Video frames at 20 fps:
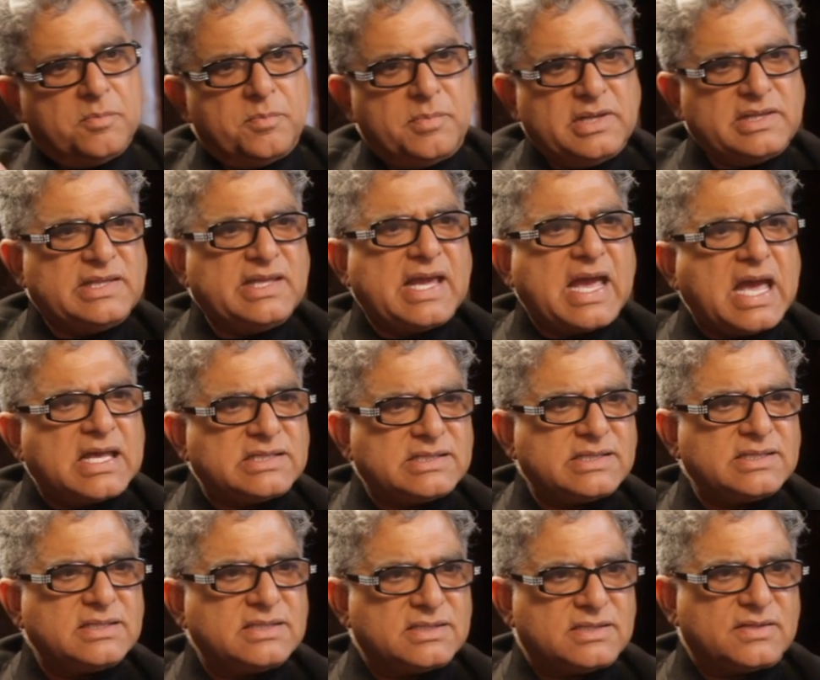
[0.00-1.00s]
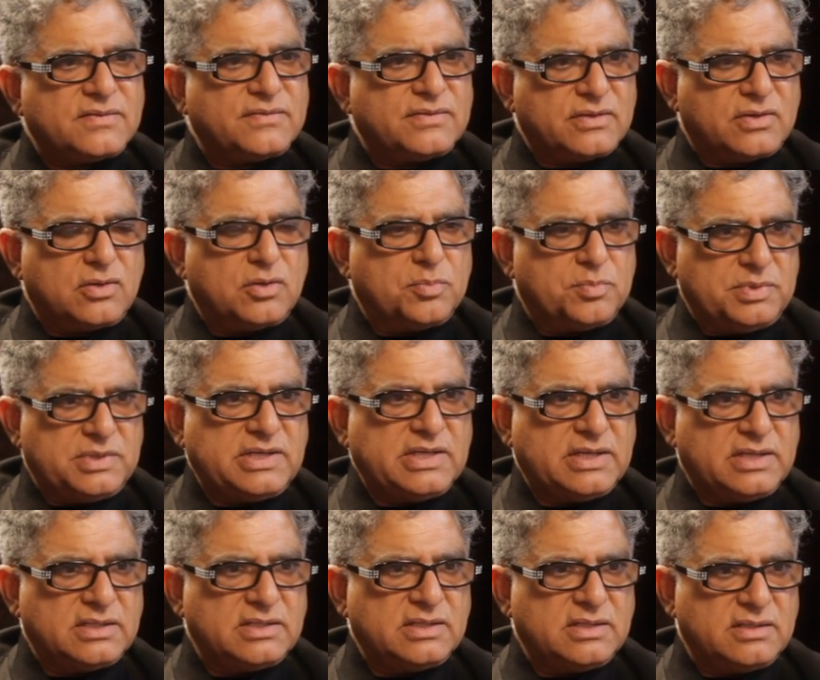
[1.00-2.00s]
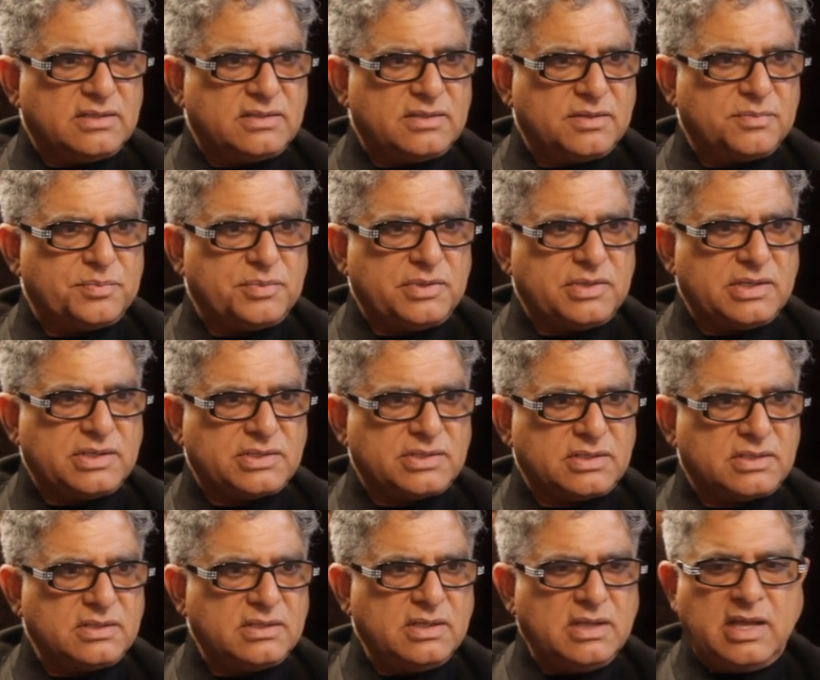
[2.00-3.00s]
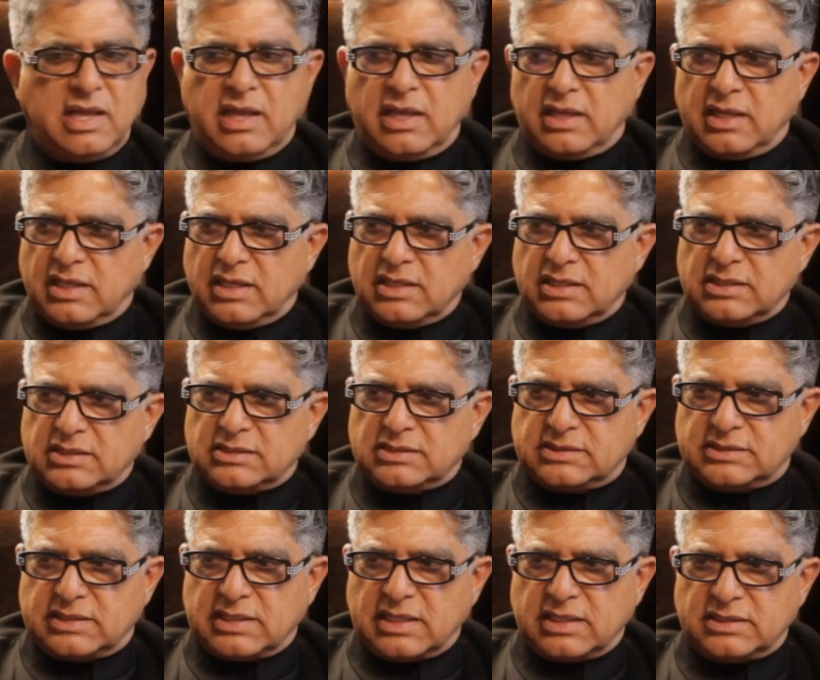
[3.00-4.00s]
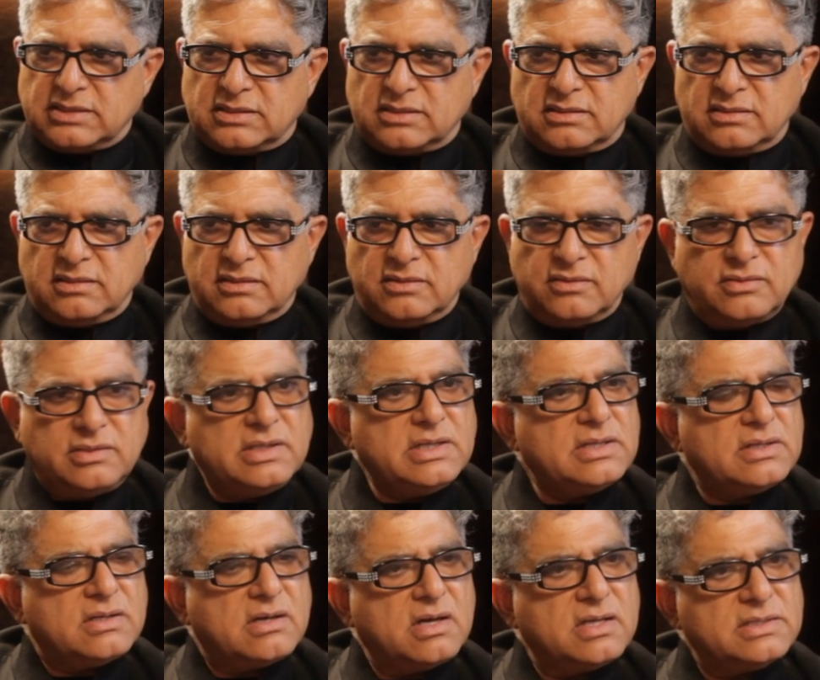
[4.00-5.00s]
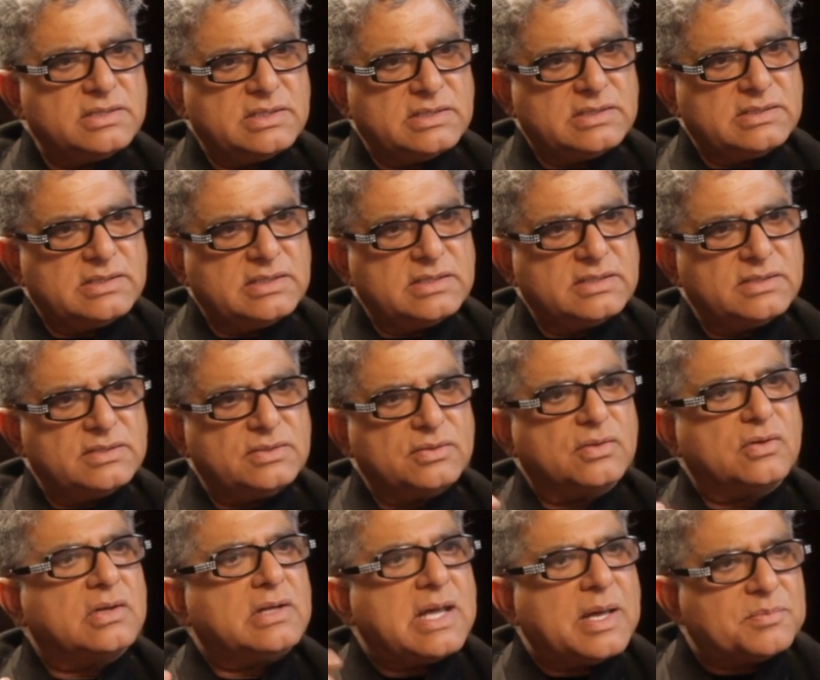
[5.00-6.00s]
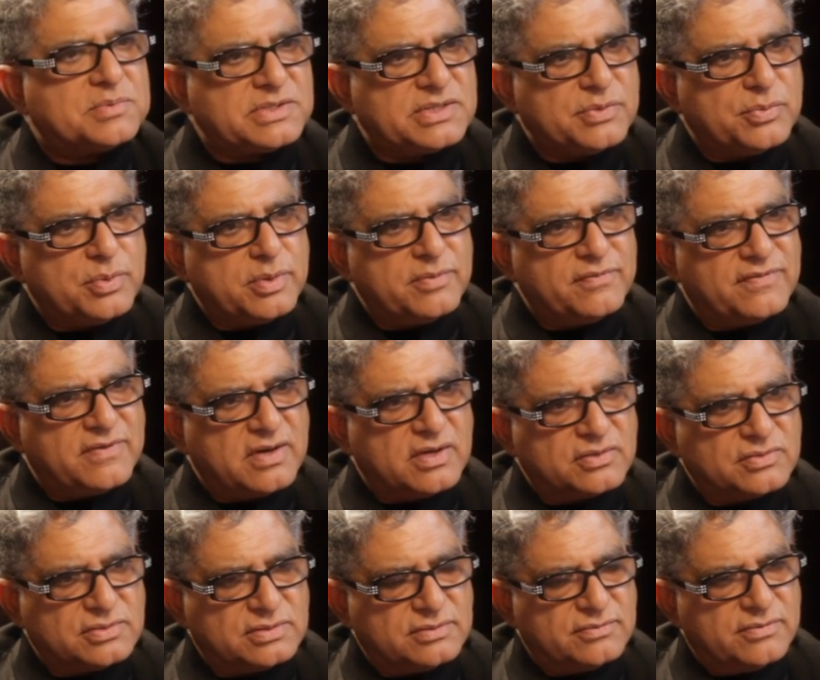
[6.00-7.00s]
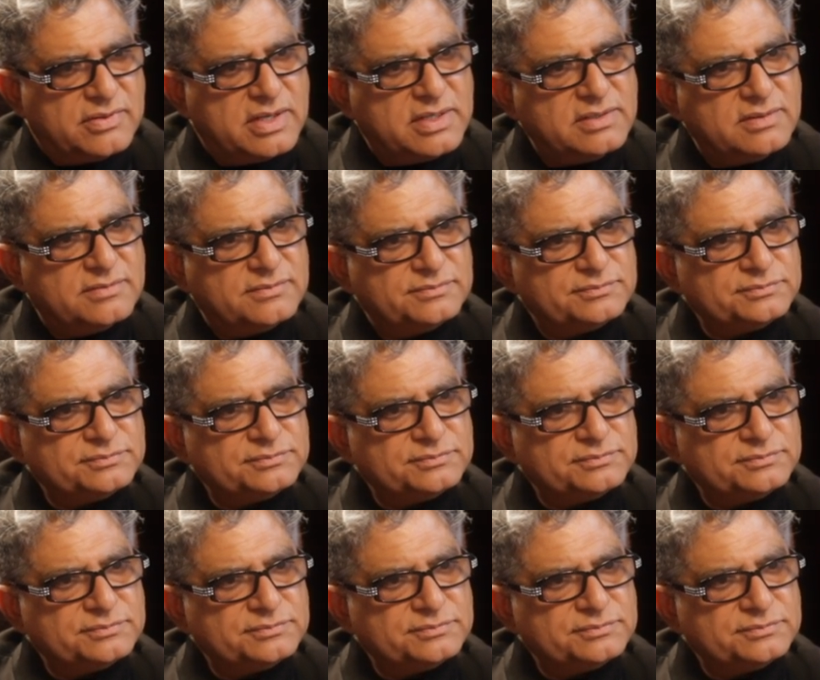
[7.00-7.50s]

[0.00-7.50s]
But and the essence of the Copenhagen interpretation is that you need consciousness yes. to collapse the wave function, yes. right? So